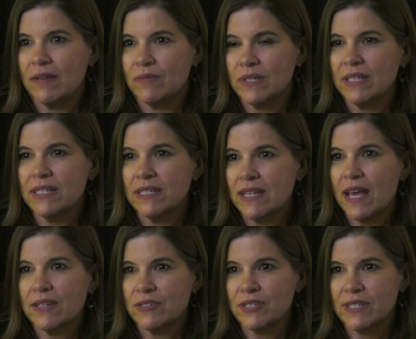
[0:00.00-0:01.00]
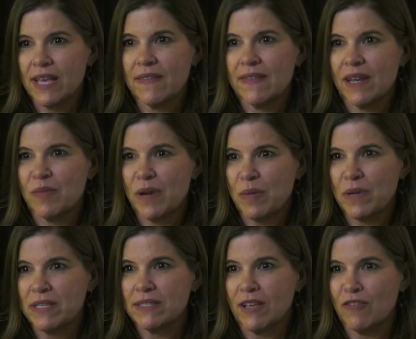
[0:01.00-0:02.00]
really need to understand that about
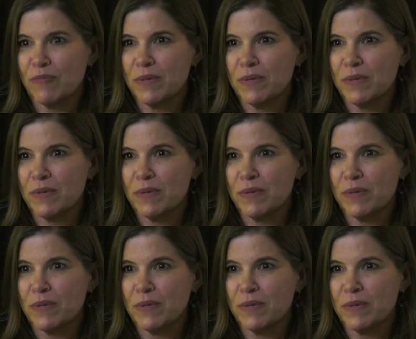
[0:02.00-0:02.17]
myself,